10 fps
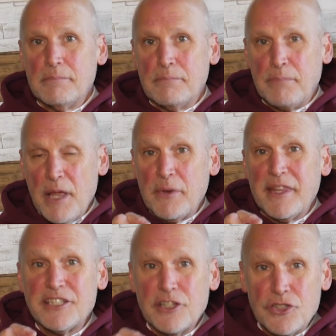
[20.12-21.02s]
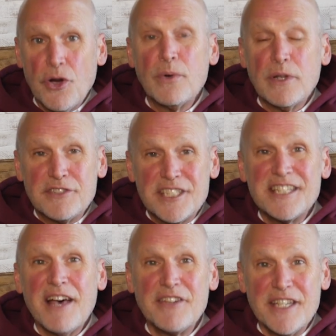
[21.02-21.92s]
By the way, that's a total of
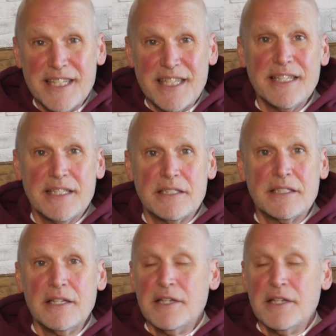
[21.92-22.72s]
70 kids.